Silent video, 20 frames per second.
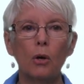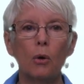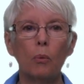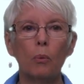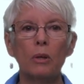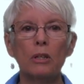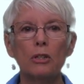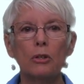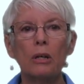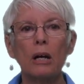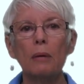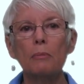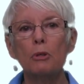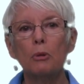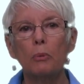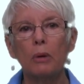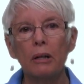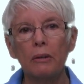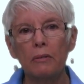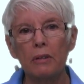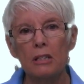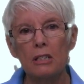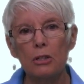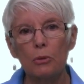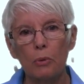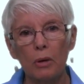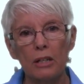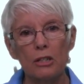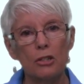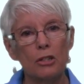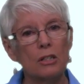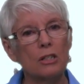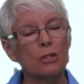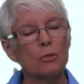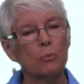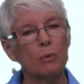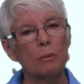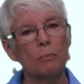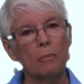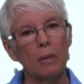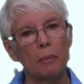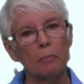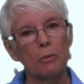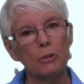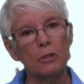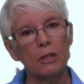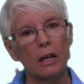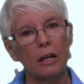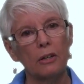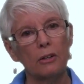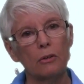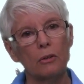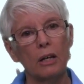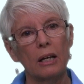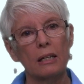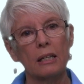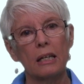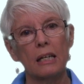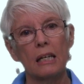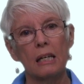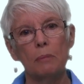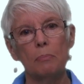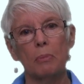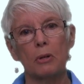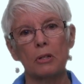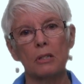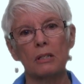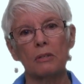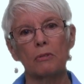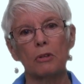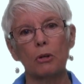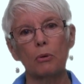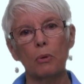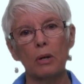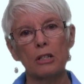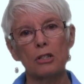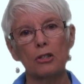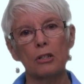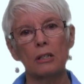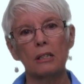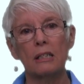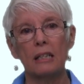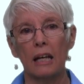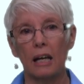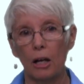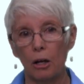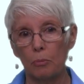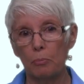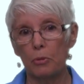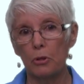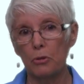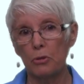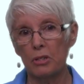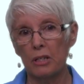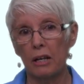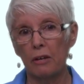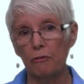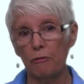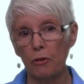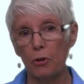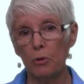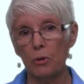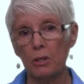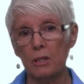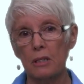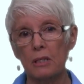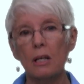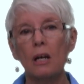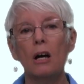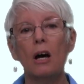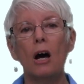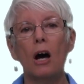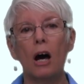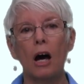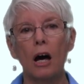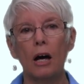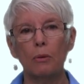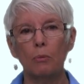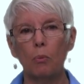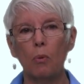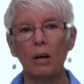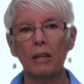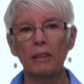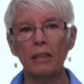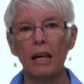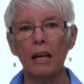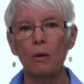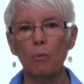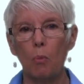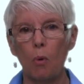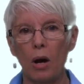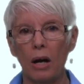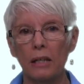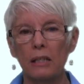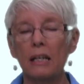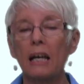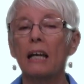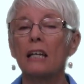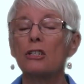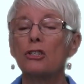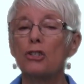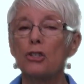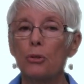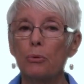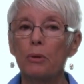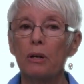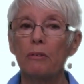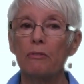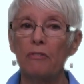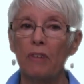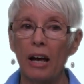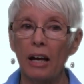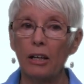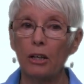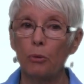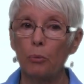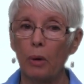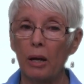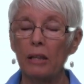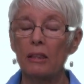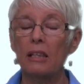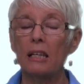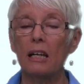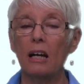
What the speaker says: When you come to one of these questions, remember to underline the key parts of the question to help you stay focused on what they want as you evaluate the